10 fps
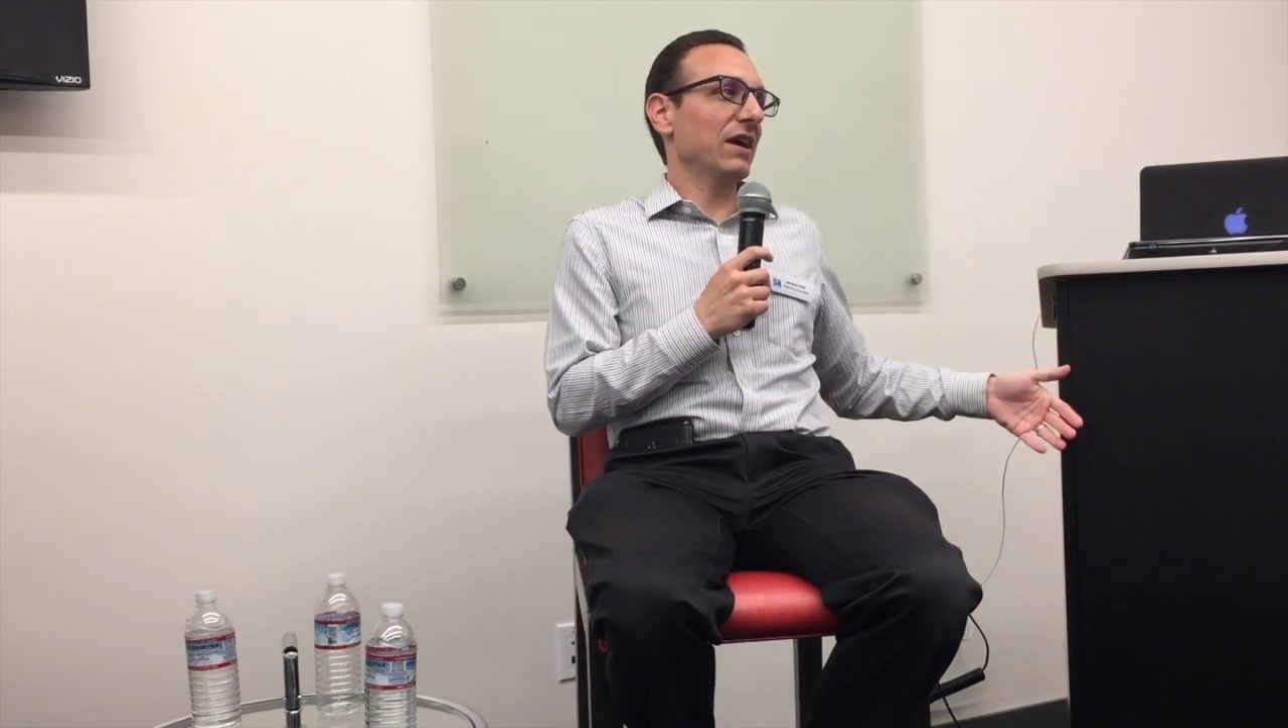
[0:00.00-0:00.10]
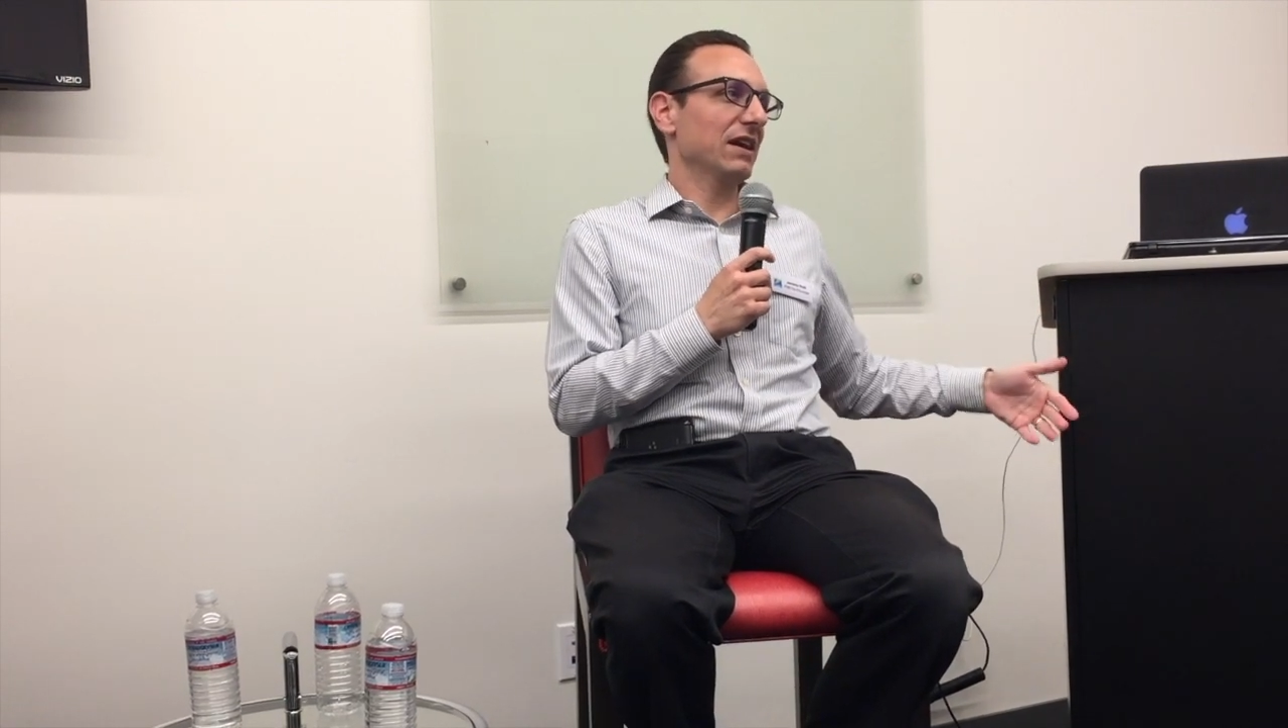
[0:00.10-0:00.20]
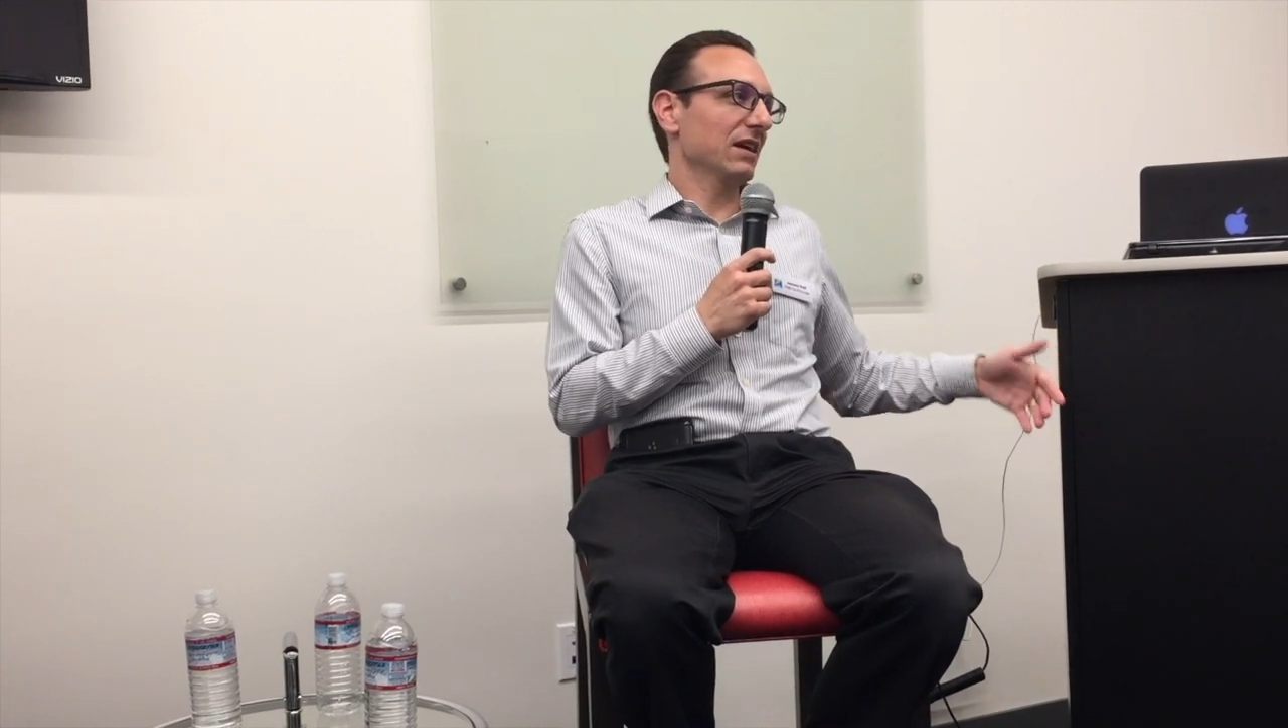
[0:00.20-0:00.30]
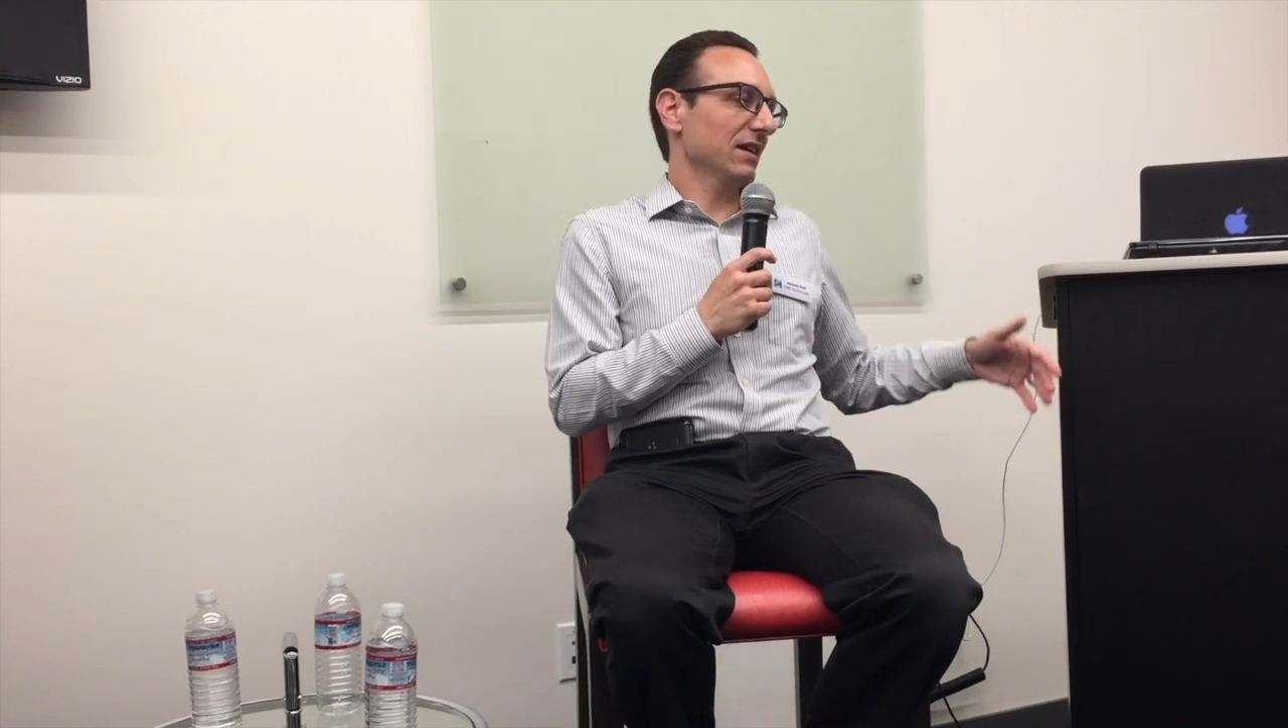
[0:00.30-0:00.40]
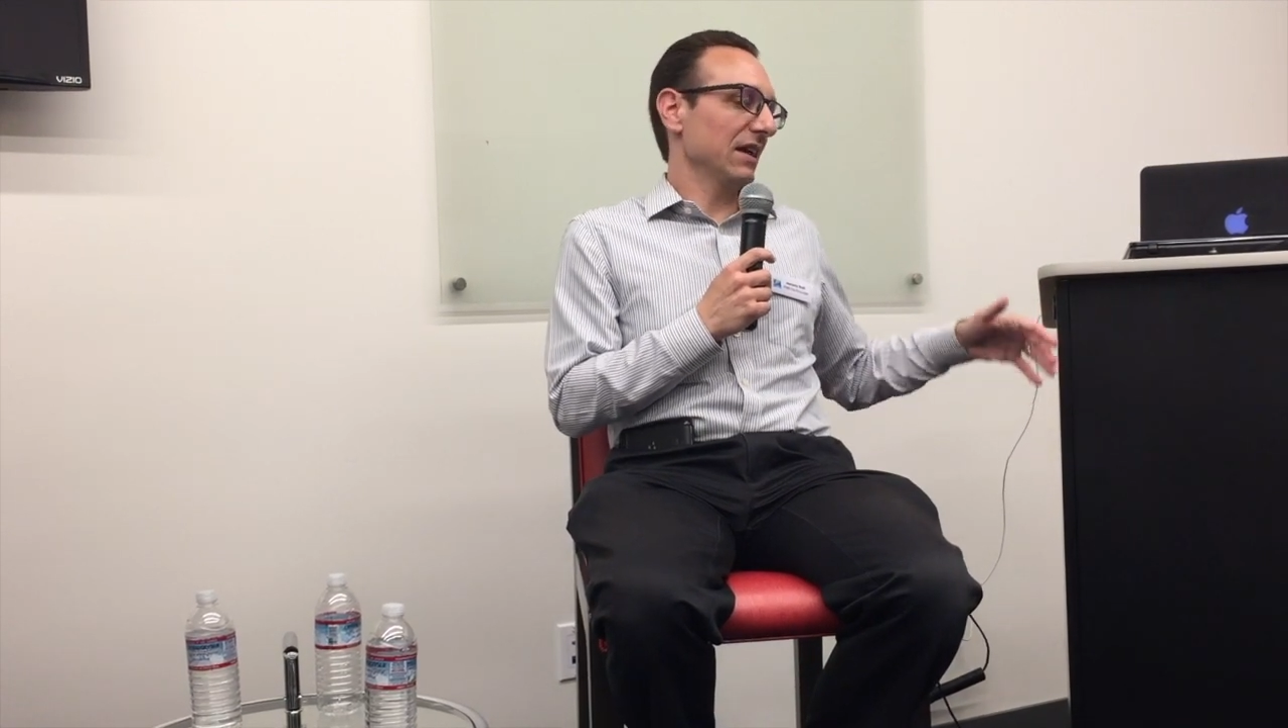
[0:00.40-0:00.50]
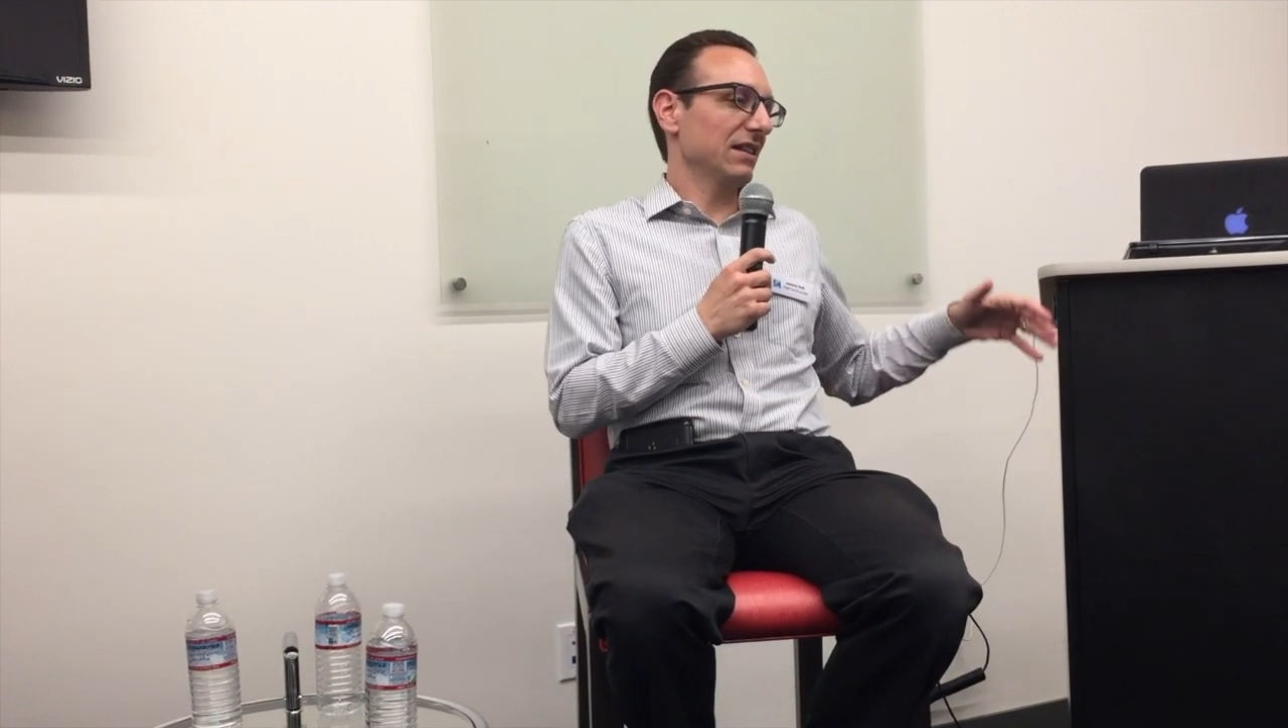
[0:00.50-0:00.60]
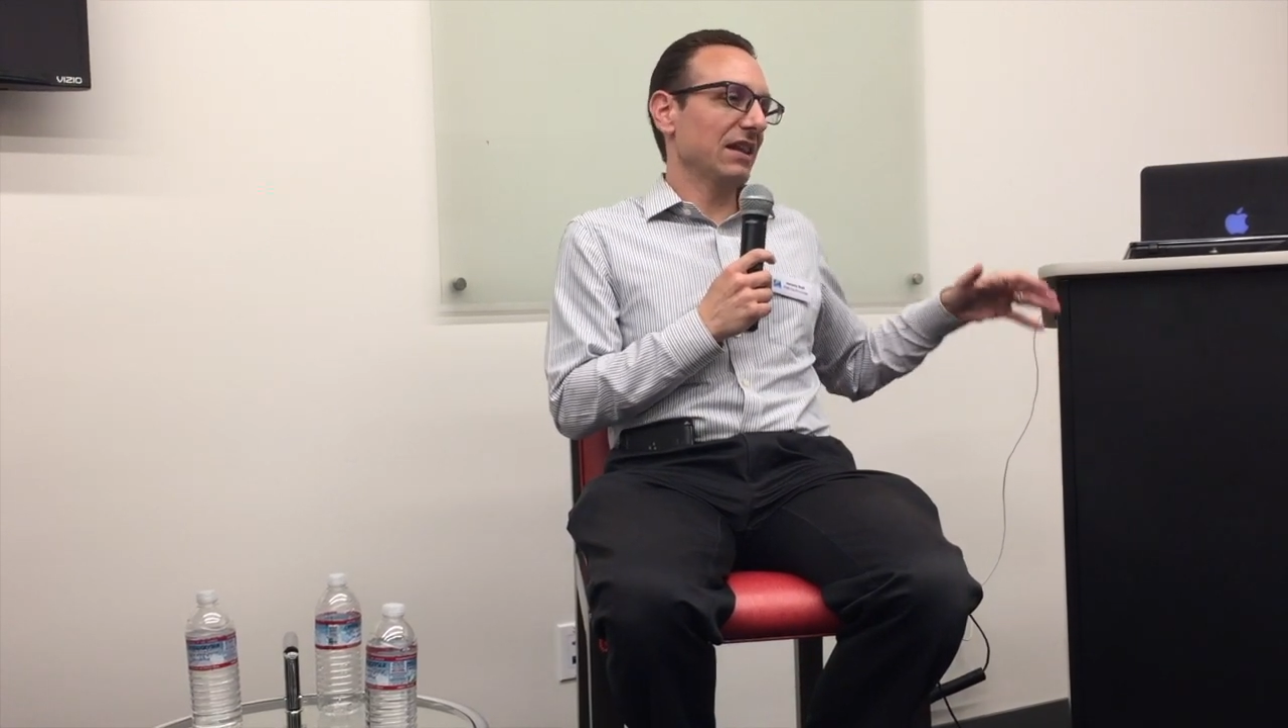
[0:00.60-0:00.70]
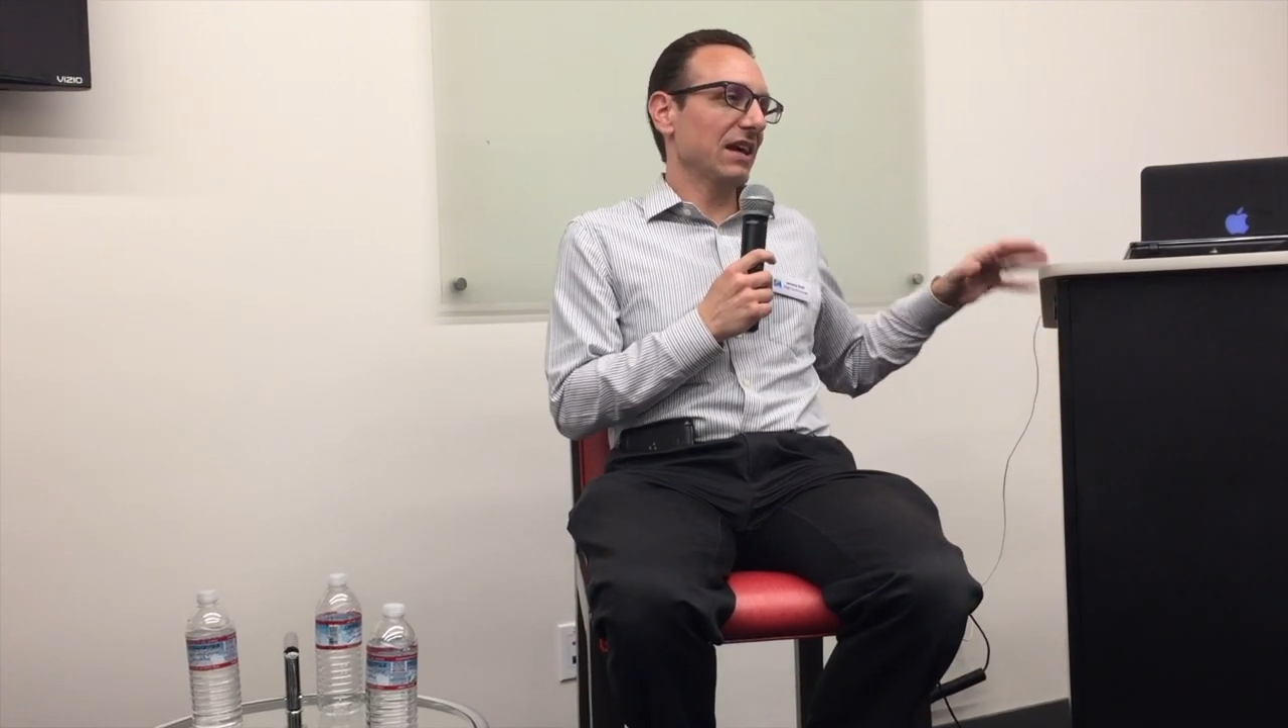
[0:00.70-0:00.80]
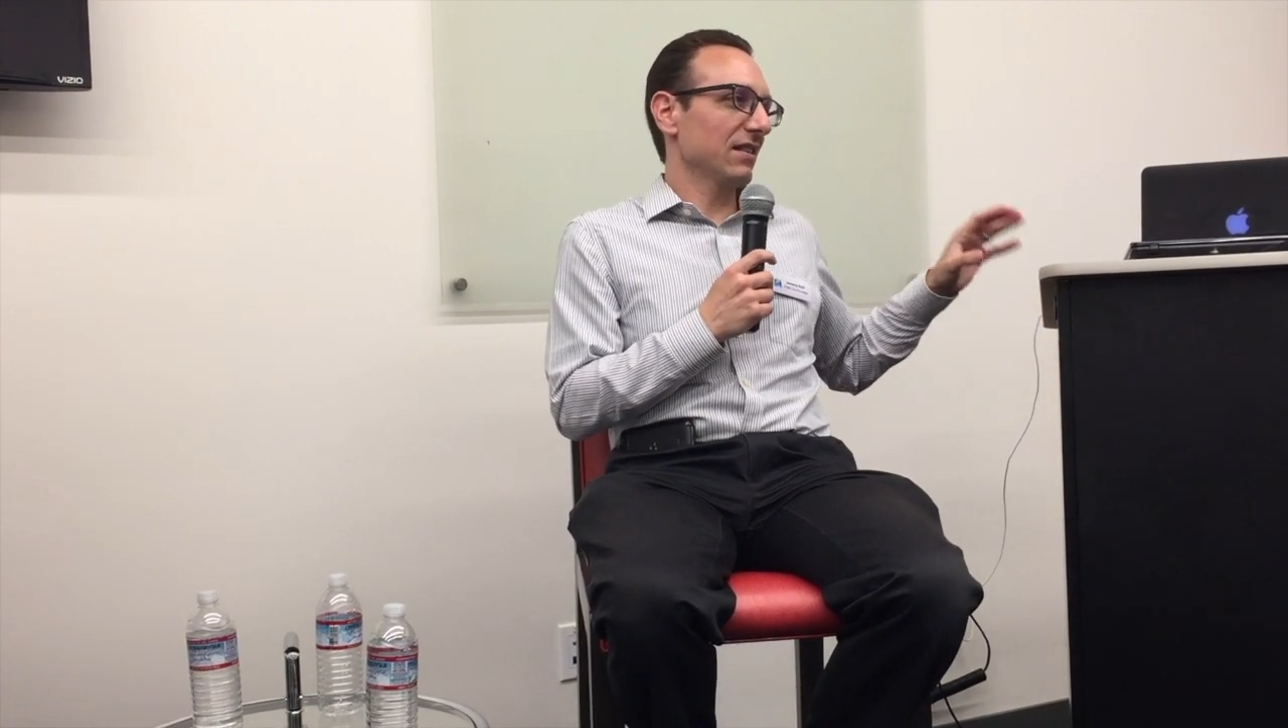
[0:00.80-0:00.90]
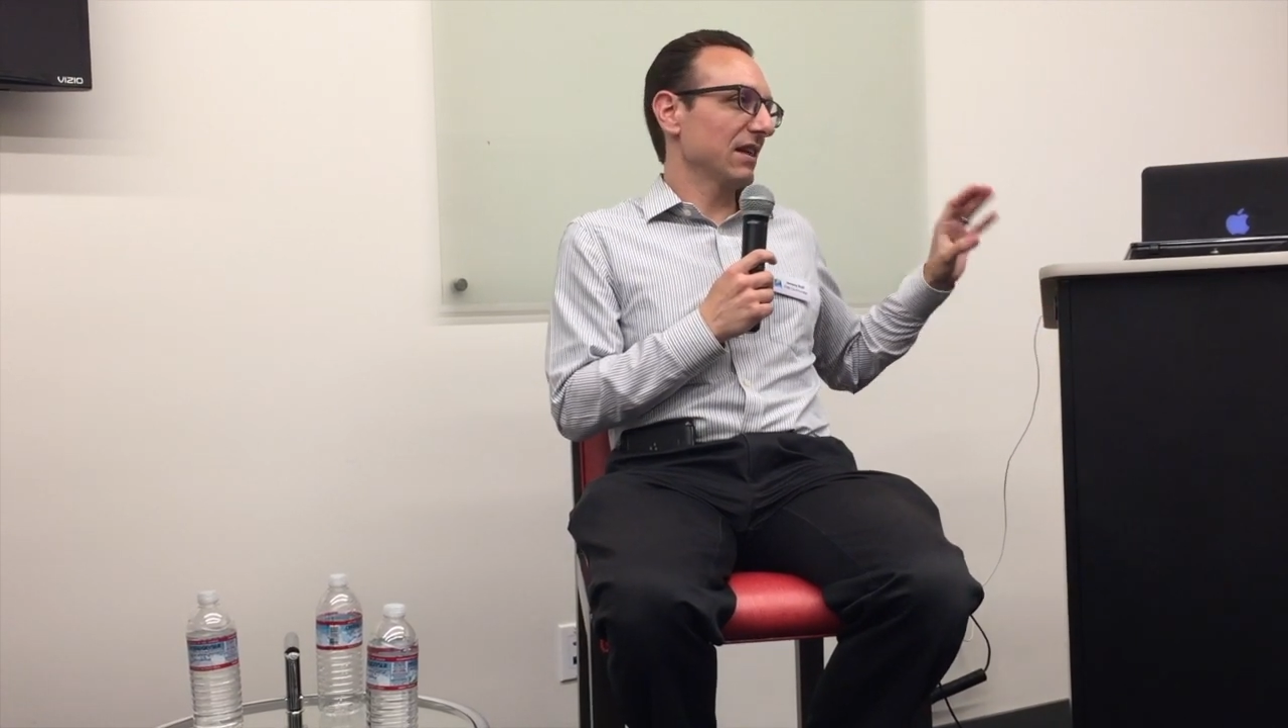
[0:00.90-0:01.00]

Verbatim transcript: waiting and they,